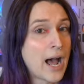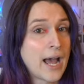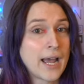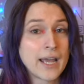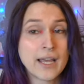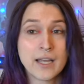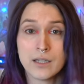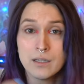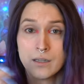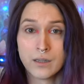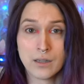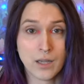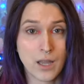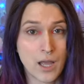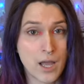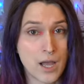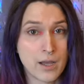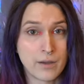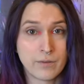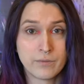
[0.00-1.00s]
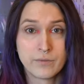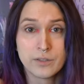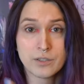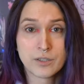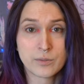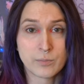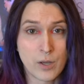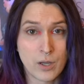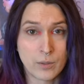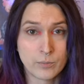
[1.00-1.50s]
I love
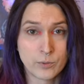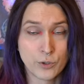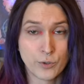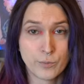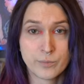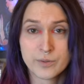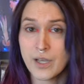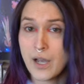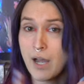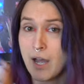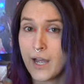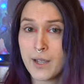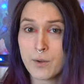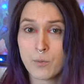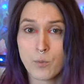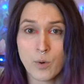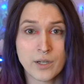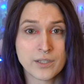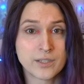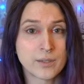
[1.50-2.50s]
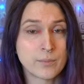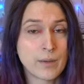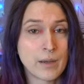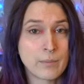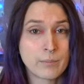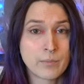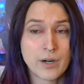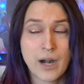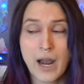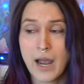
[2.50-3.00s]
small boobs. I was a
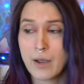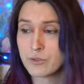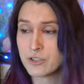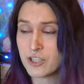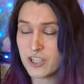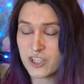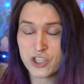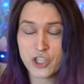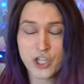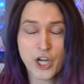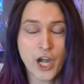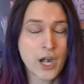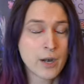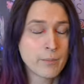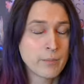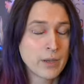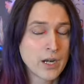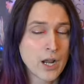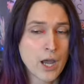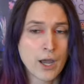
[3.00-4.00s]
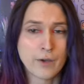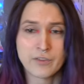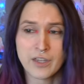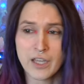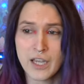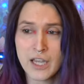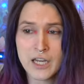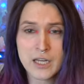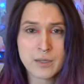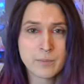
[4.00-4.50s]
member. I was the chairman of
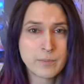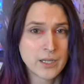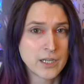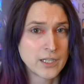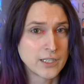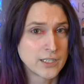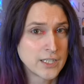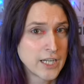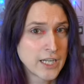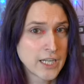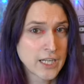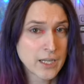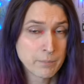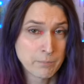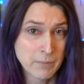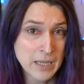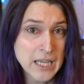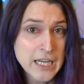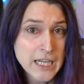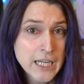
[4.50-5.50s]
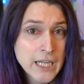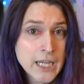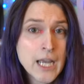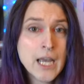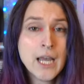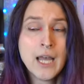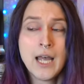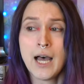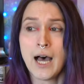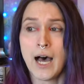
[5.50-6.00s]
the Itty Bitty Titty Committee.
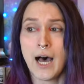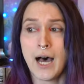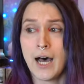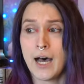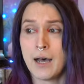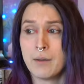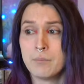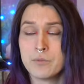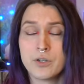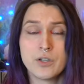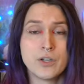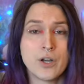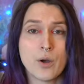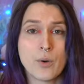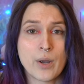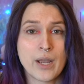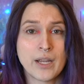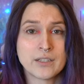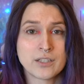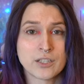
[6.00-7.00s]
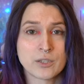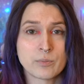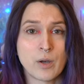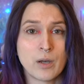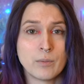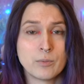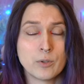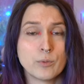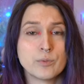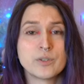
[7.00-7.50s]
No hate to
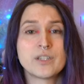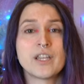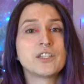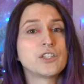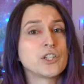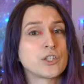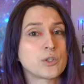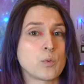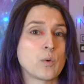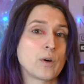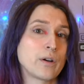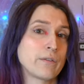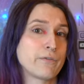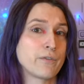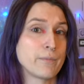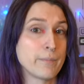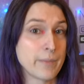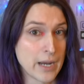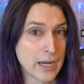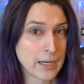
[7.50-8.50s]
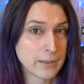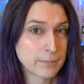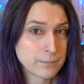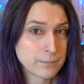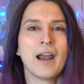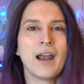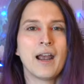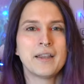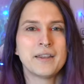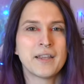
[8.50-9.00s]
small boobs. They just weren't for me.
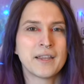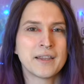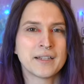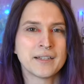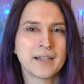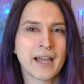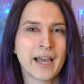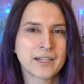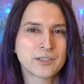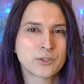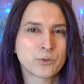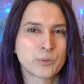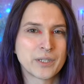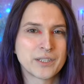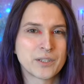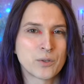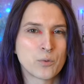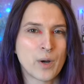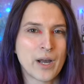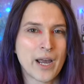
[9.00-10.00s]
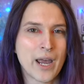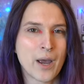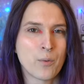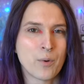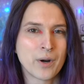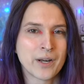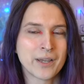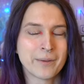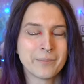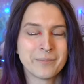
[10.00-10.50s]
And then the last reason why I
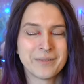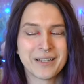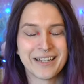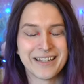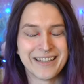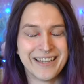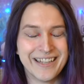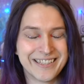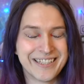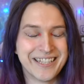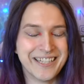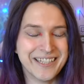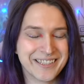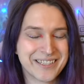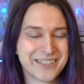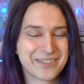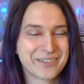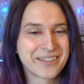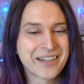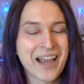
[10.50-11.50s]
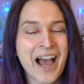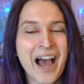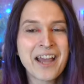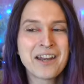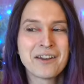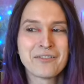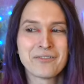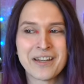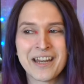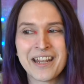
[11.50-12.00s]
wanted them, and this is
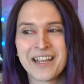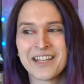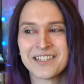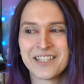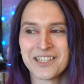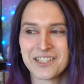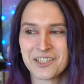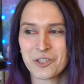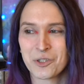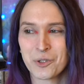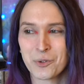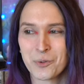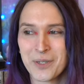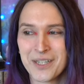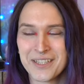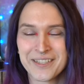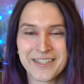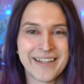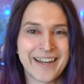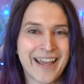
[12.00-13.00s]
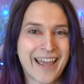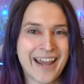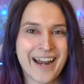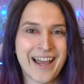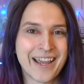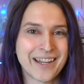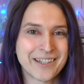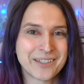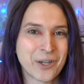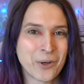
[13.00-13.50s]
kind of an egotistical reason, and
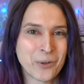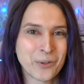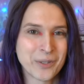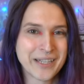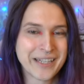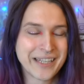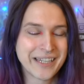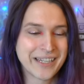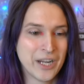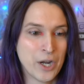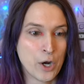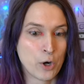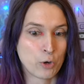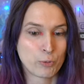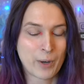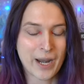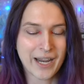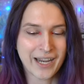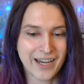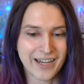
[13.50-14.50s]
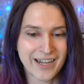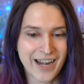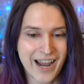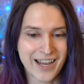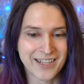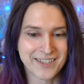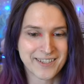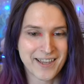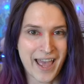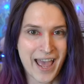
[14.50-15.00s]
I totally
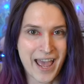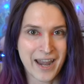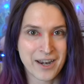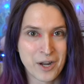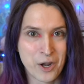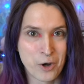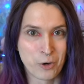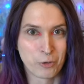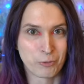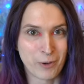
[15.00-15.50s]
recognize that.